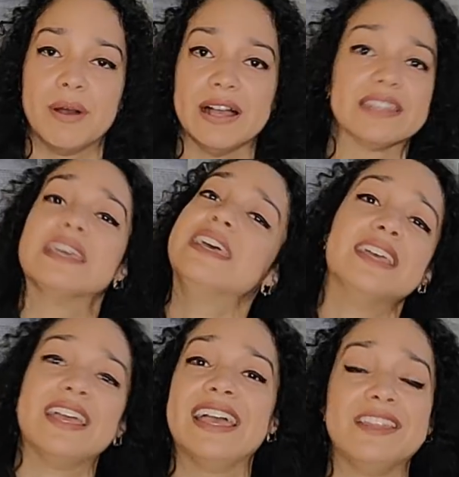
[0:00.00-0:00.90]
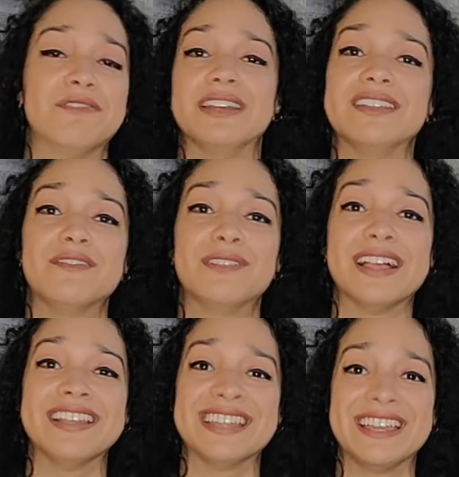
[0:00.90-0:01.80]
But anyway,
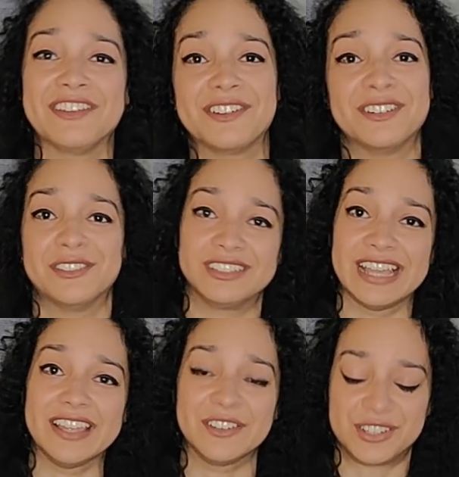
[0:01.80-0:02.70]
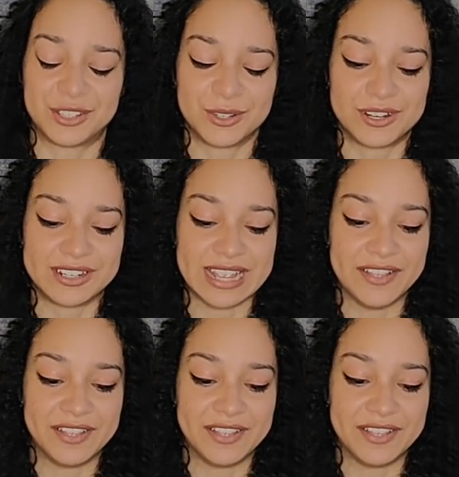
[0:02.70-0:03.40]
Flying Tiger or Tiger stores,